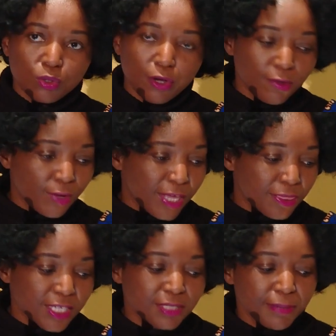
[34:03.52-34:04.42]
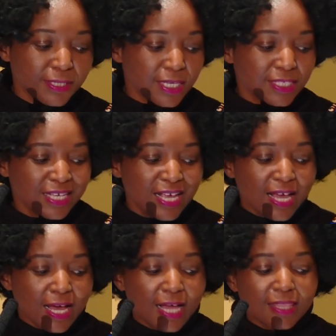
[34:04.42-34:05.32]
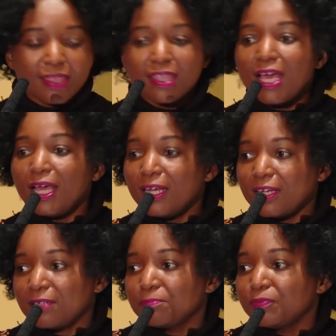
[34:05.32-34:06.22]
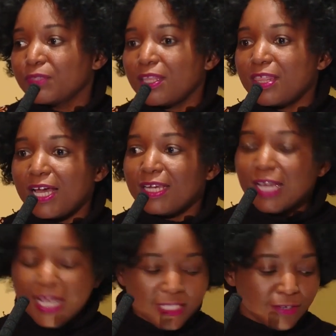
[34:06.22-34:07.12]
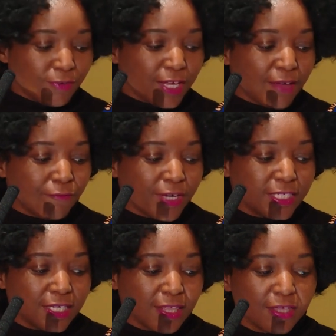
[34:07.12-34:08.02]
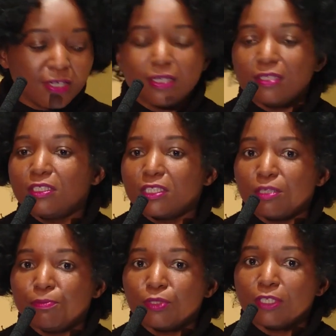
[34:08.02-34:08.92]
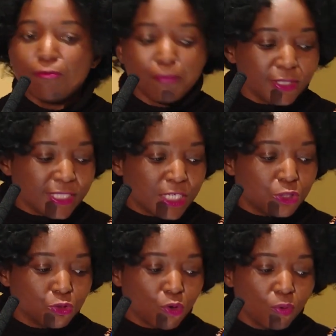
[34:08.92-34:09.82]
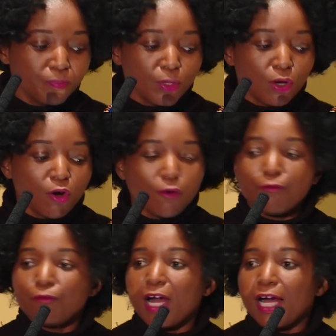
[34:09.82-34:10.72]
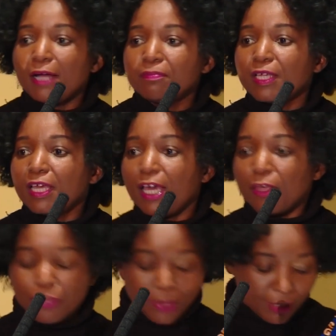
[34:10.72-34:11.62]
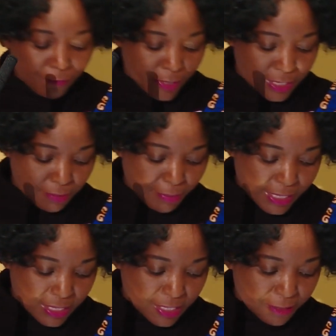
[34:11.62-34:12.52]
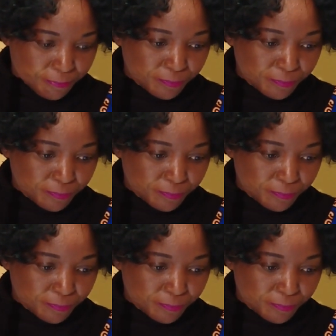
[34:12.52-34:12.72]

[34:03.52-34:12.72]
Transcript: health expenses, and then they are negatively affecting the redistributive potential of health investments.